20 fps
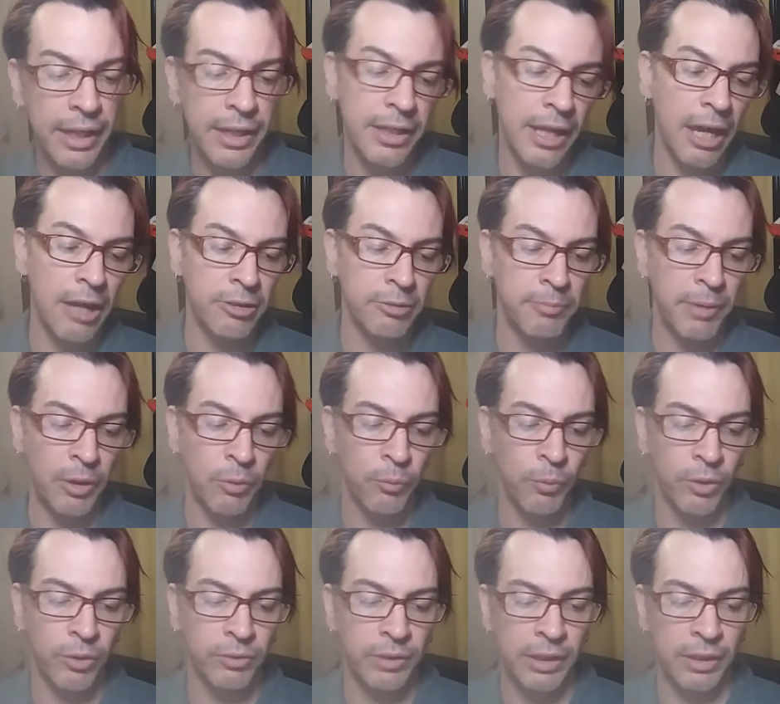inanimate
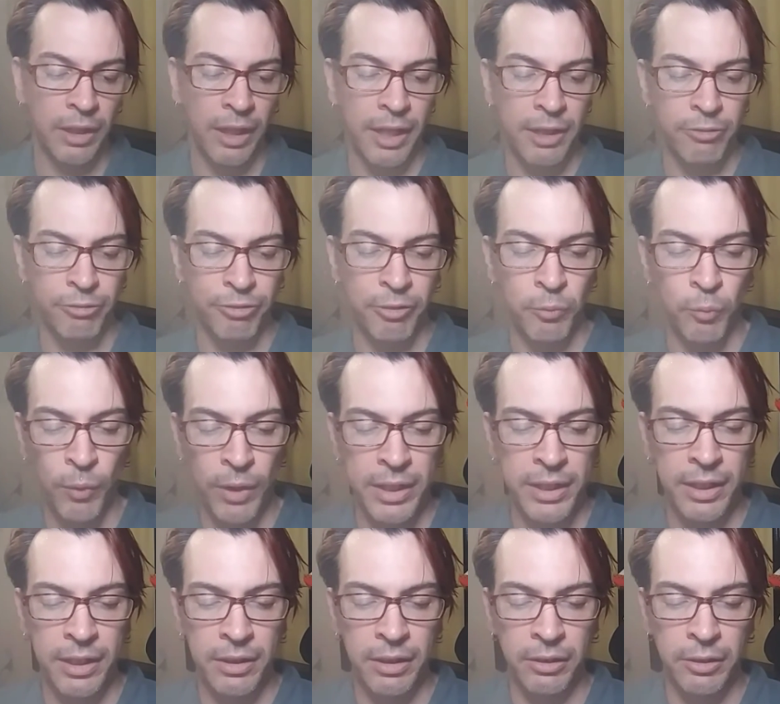worldly life from
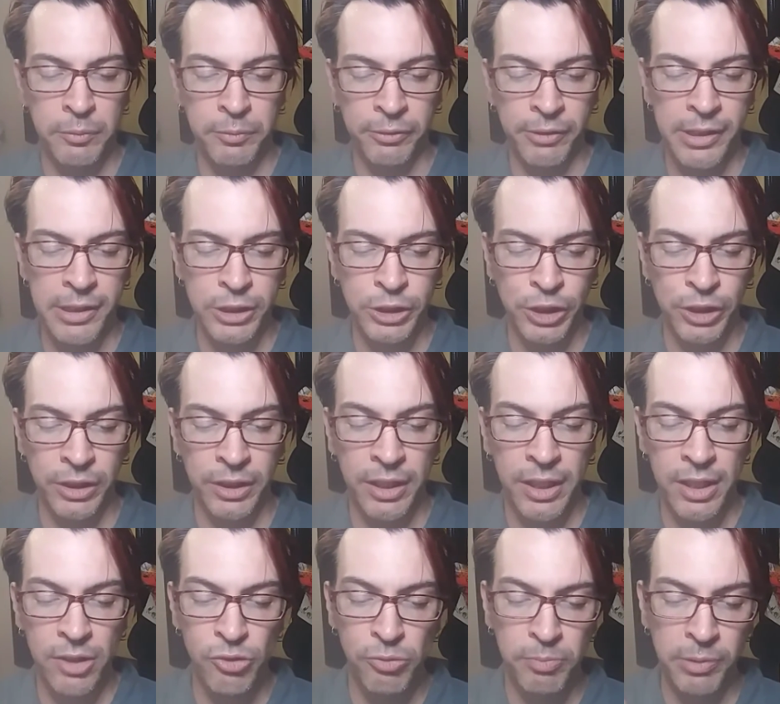waking to liberation
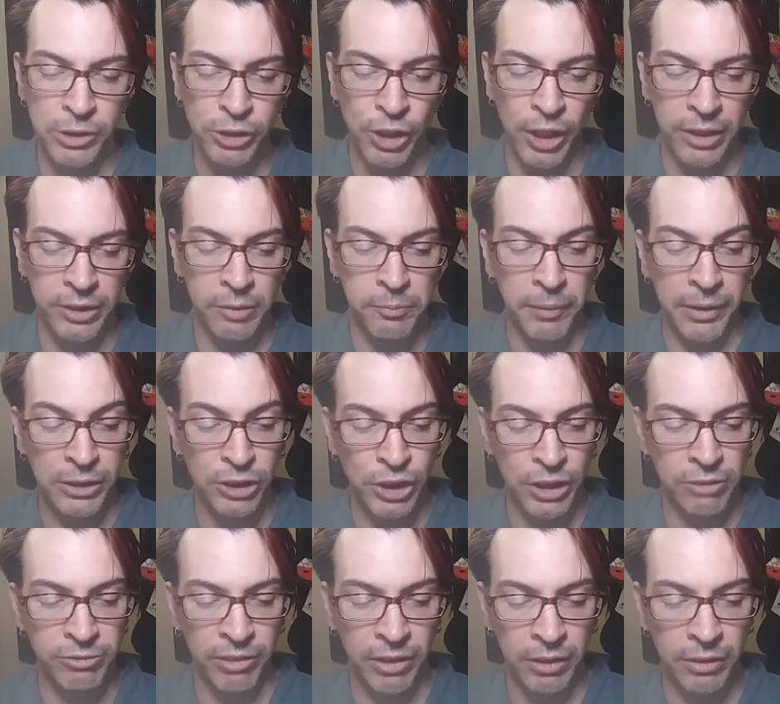is projected by
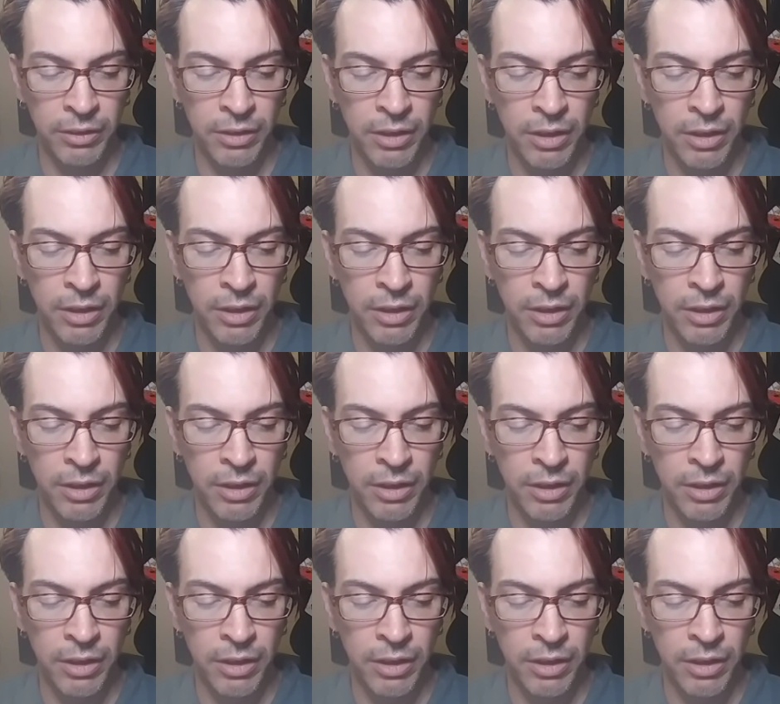Shiva.